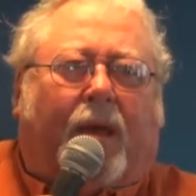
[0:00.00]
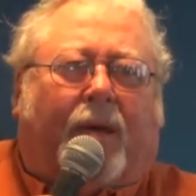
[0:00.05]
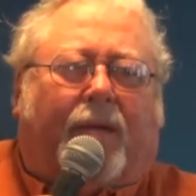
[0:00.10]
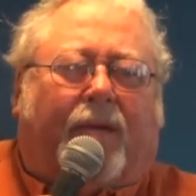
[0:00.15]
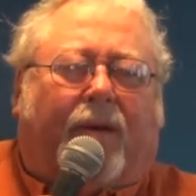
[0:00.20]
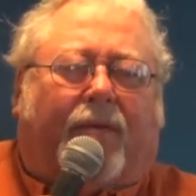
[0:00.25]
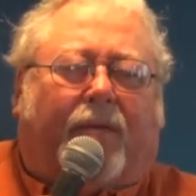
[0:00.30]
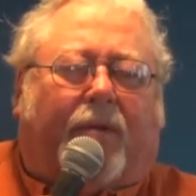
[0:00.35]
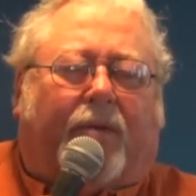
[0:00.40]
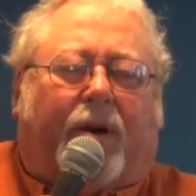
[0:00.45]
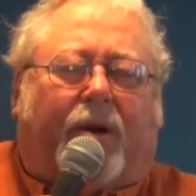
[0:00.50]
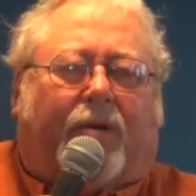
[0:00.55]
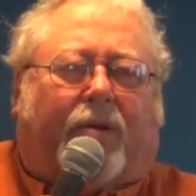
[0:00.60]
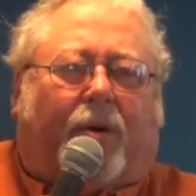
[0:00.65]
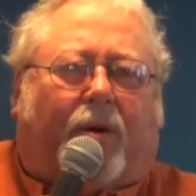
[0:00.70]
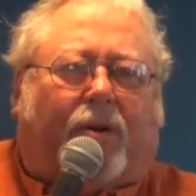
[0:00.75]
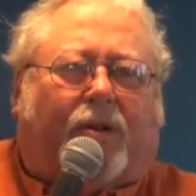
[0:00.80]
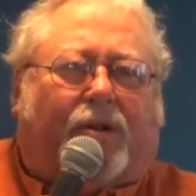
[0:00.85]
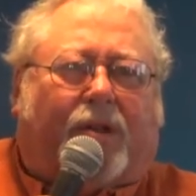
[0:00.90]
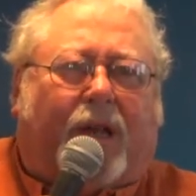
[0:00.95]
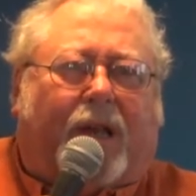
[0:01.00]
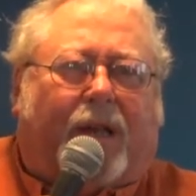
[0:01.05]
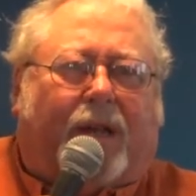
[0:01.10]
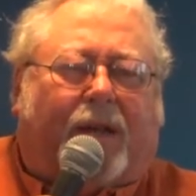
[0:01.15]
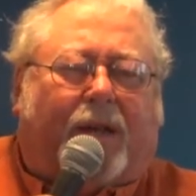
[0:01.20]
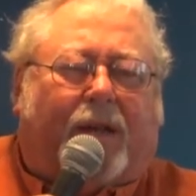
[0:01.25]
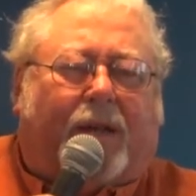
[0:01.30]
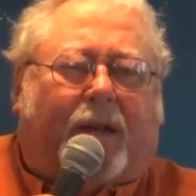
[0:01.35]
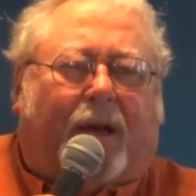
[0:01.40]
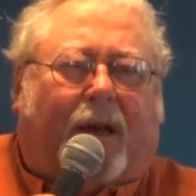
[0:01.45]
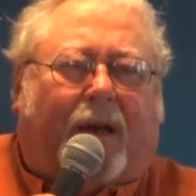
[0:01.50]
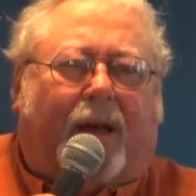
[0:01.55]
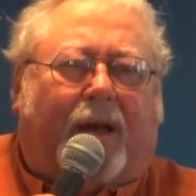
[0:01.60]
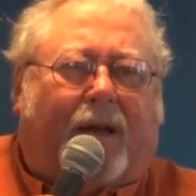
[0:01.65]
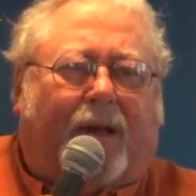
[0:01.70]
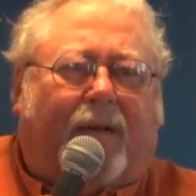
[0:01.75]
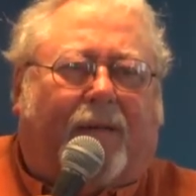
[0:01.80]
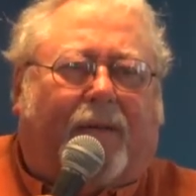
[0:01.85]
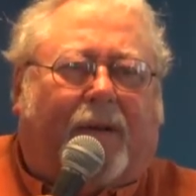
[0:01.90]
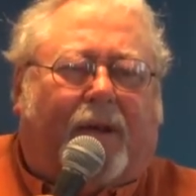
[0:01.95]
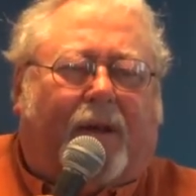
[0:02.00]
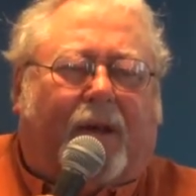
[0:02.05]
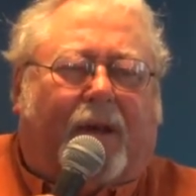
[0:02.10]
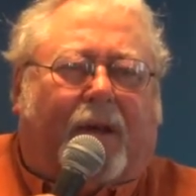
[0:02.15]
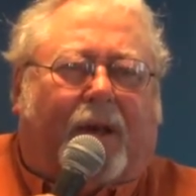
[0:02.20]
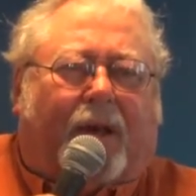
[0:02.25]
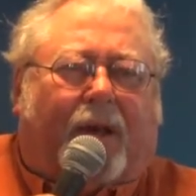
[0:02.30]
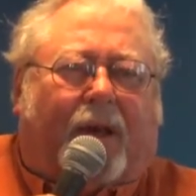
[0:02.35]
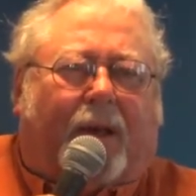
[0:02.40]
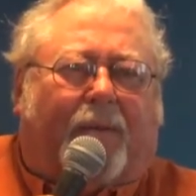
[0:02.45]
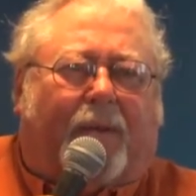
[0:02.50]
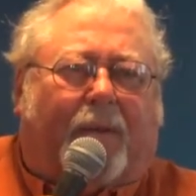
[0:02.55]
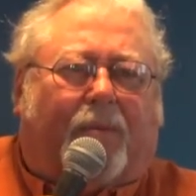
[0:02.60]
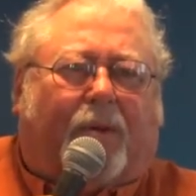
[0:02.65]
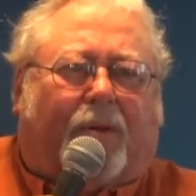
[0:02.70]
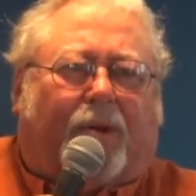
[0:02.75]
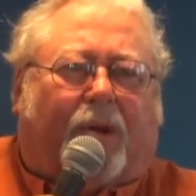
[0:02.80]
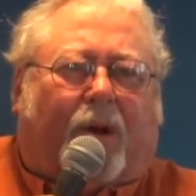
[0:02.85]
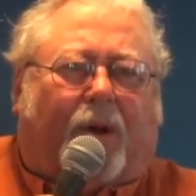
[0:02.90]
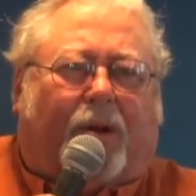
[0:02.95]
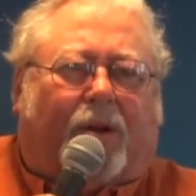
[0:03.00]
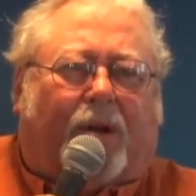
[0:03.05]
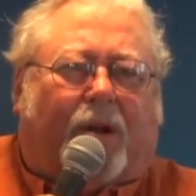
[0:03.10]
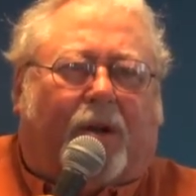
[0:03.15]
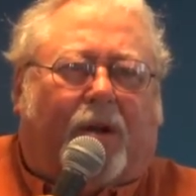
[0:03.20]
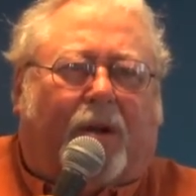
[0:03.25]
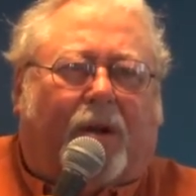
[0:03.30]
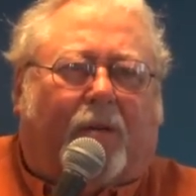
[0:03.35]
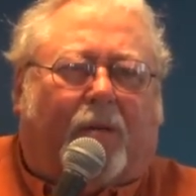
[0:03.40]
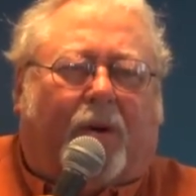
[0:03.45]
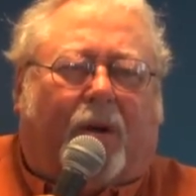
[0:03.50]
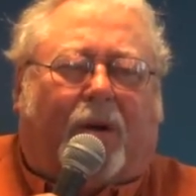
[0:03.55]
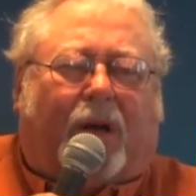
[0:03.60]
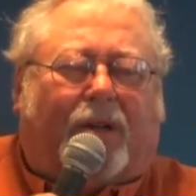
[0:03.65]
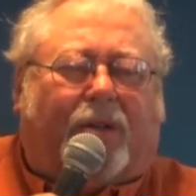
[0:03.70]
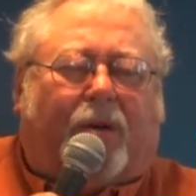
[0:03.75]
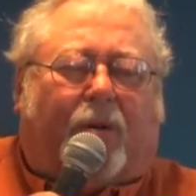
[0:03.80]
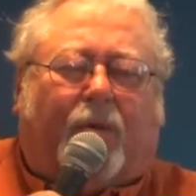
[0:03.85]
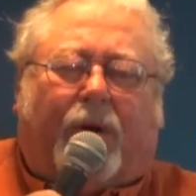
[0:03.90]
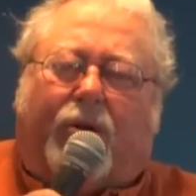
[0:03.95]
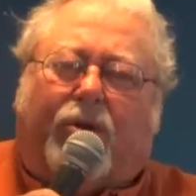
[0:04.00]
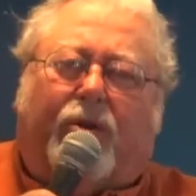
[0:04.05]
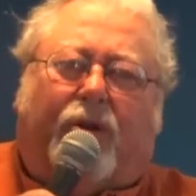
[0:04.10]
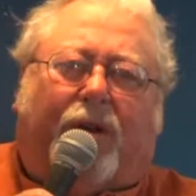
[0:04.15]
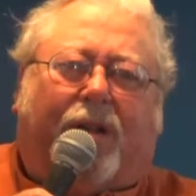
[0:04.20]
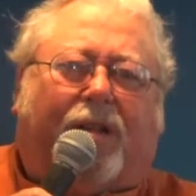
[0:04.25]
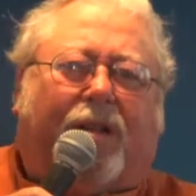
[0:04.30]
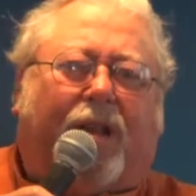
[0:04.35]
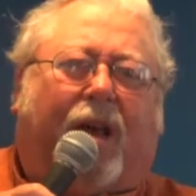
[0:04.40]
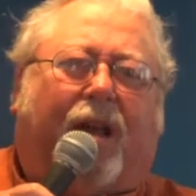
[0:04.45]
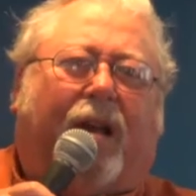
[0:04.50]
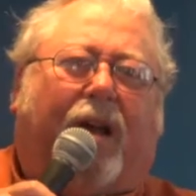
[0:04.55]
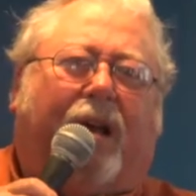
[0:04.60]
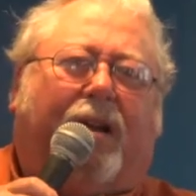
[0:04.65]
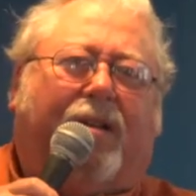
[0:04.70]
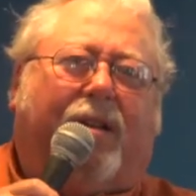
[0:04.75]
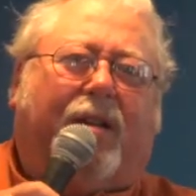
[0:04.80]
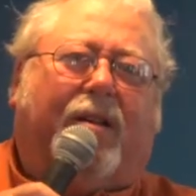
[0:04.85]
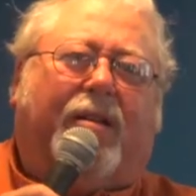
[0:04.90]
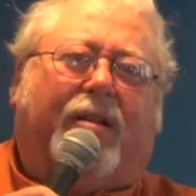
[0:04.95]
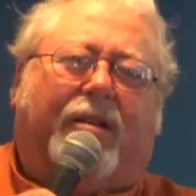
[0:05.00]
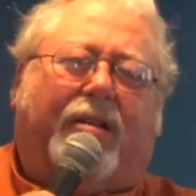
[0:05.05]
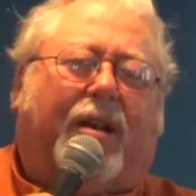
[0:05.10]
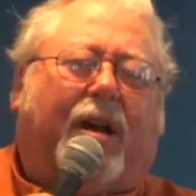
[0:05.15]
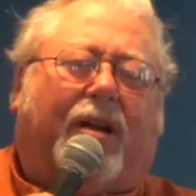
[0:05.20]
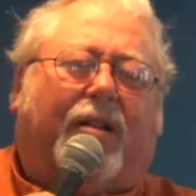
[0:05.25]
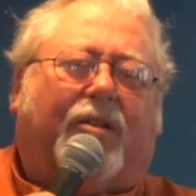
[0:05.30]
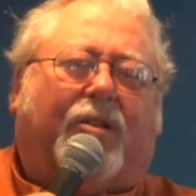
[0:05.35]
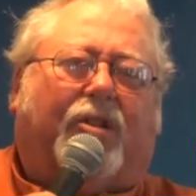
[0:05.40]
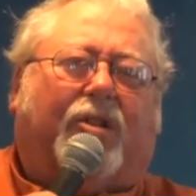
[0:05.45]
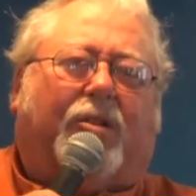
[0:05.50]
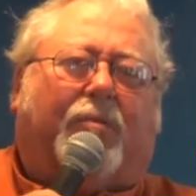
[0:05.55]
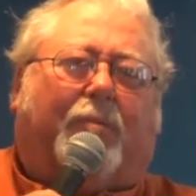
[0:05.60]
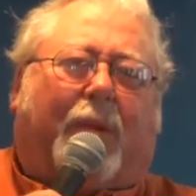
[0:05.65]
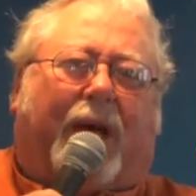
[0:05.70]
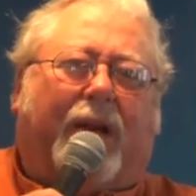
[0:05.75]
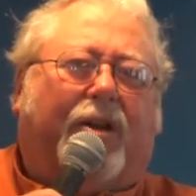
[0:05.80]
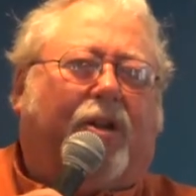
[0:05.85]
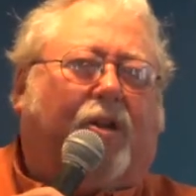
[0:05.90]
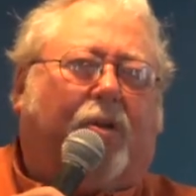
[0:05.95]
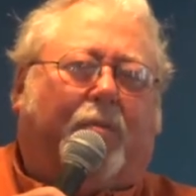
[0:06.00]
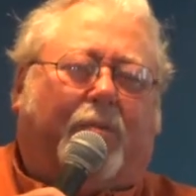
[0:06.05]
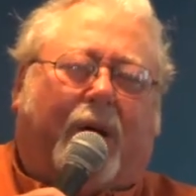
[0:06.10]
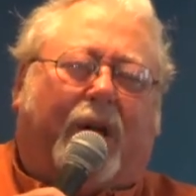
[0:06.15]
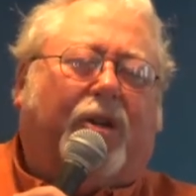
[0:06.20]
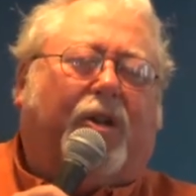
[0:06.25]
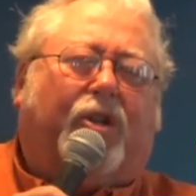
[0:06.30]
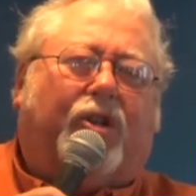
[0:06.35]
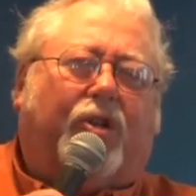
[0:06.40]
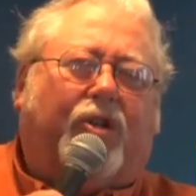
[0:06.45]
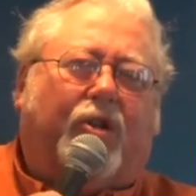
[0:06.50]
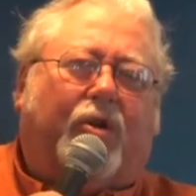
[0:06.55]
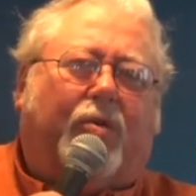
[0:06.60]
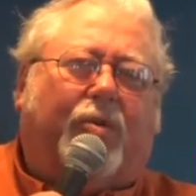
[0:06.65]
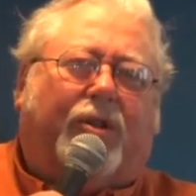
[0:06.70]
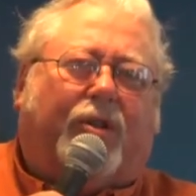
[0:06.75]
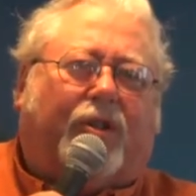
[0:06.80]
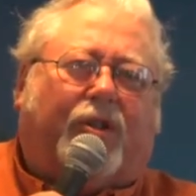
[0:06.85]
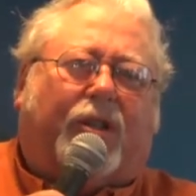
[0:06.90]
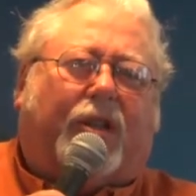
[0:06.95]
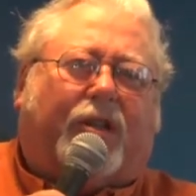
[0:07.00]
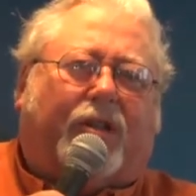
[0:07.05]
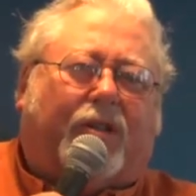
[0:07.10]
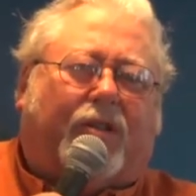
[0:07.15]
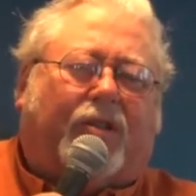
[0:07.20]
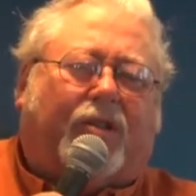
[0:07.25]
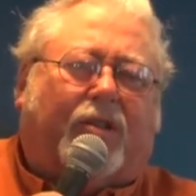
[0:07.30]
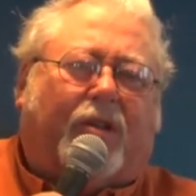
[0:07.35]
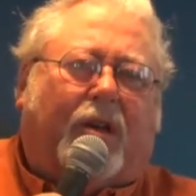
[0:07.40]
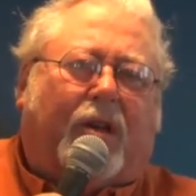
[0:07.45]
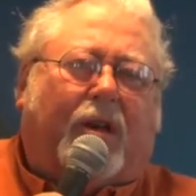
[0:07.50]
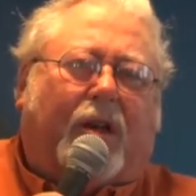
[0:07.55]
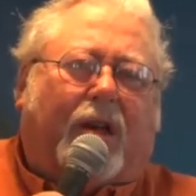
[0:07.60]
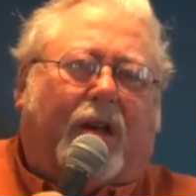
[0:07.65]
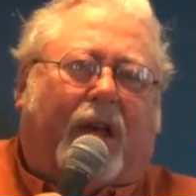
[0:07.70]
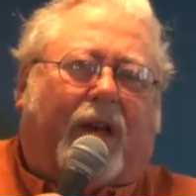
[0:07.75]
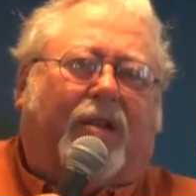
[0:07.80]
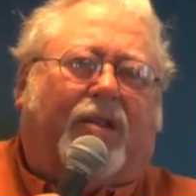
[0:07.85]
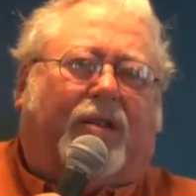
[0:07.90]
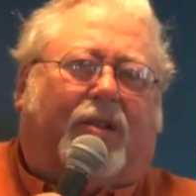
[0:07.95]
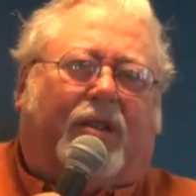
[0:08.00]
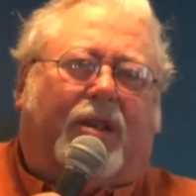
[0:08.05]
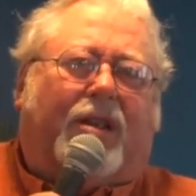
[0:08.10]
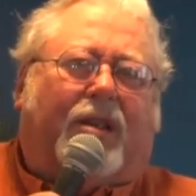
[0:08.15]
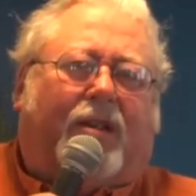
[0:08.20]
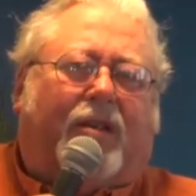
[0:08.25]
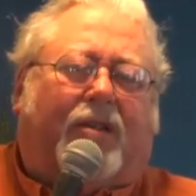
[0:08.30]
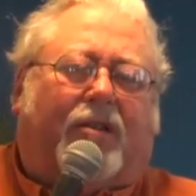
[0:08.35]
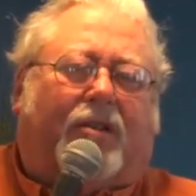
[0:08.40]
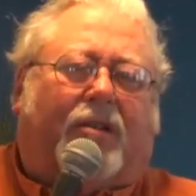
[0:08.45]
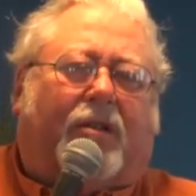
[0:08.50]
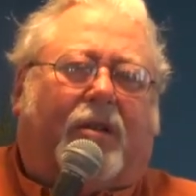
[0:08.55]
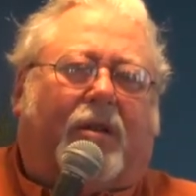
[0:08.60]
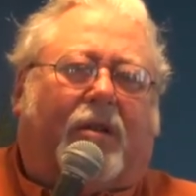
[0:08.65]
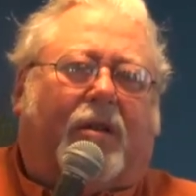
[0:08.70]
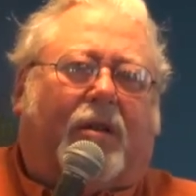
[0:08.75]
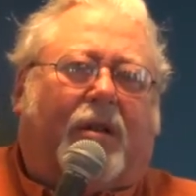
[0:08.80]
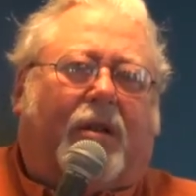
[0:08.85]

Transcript: You ever run across that? I have. And people thought, well, I said, where did you get that idea that God's punish, punishing you with sickness and disease?